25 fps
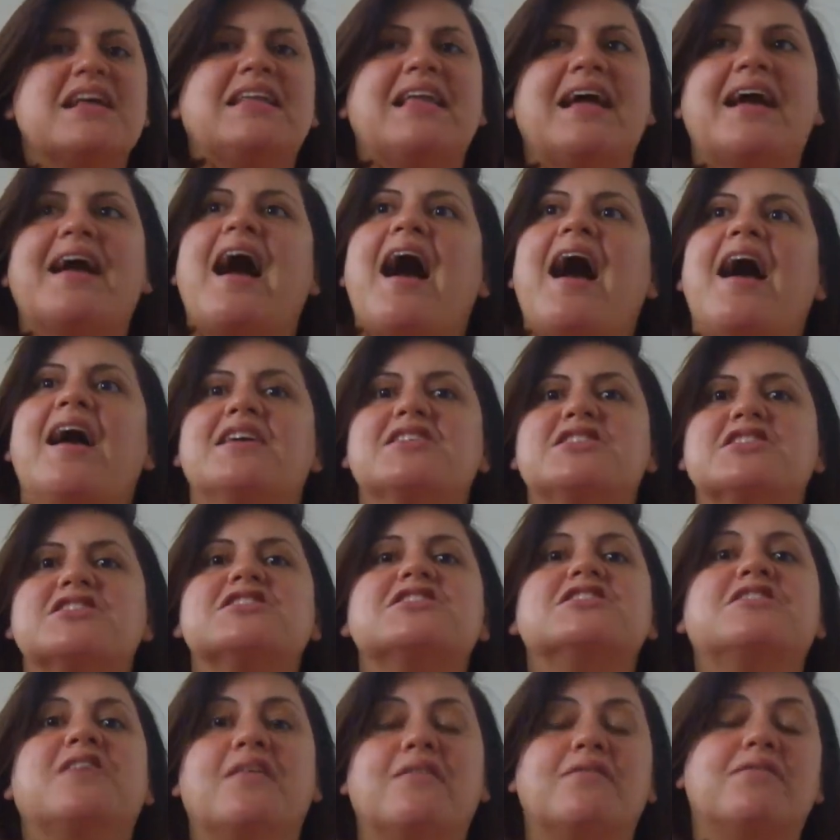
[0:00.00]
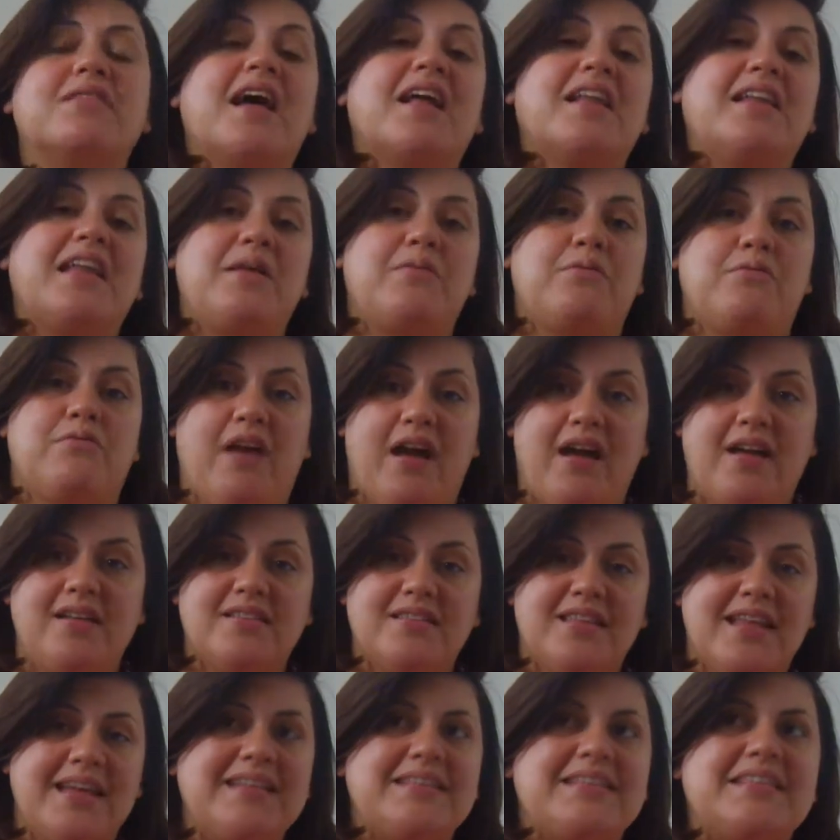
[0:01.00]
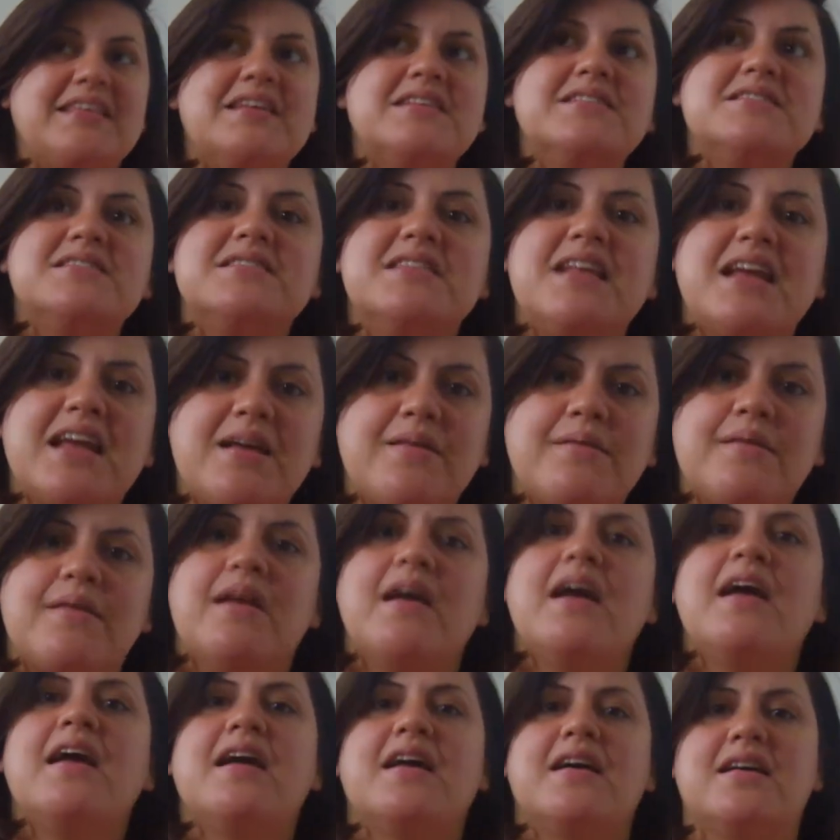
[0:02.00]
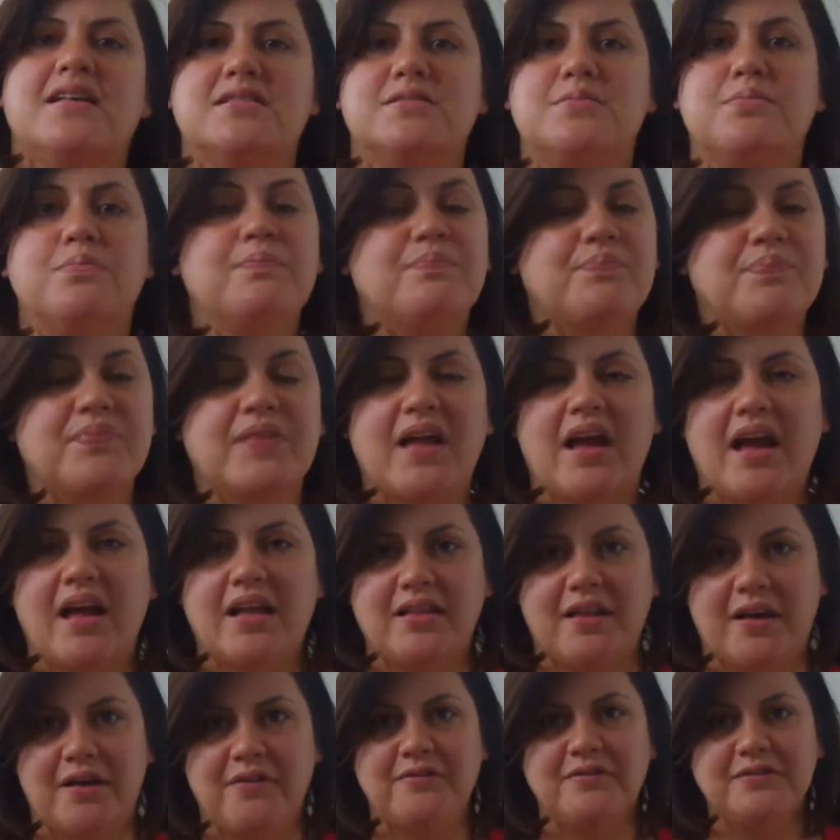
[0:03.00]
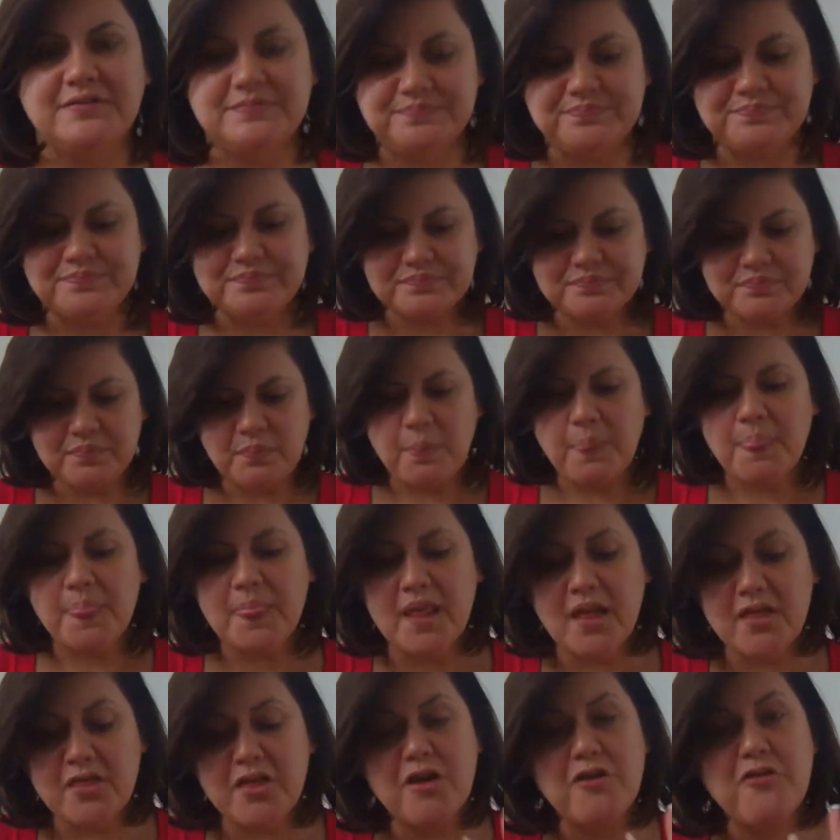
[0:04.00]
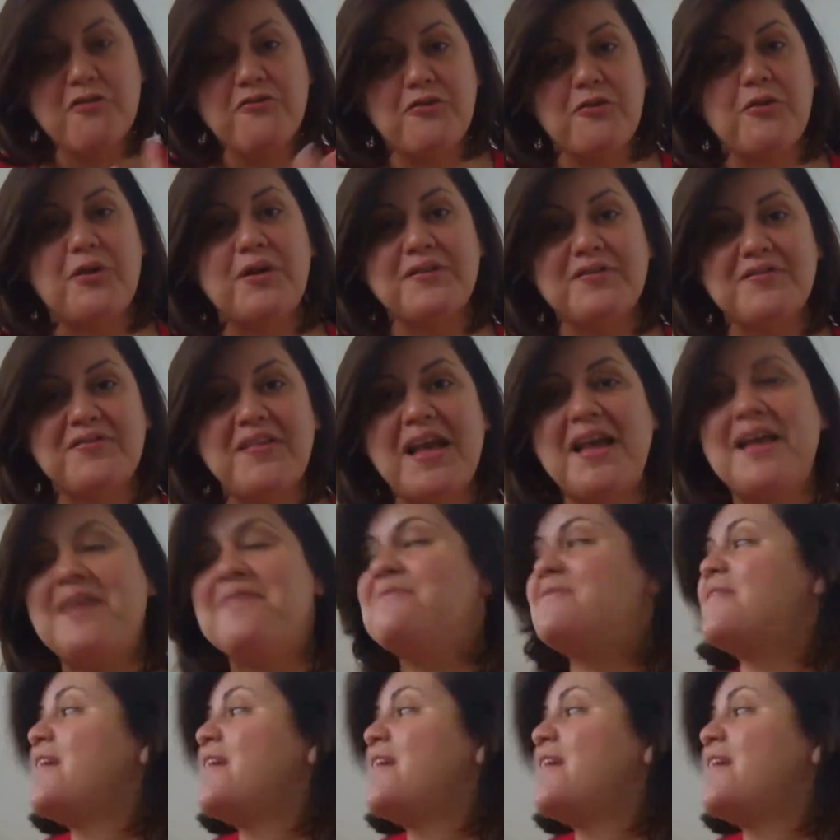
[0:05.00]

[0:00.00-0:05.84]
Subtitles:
Like, I just love that name, Rhett. Like, this name is, I love. The fourth name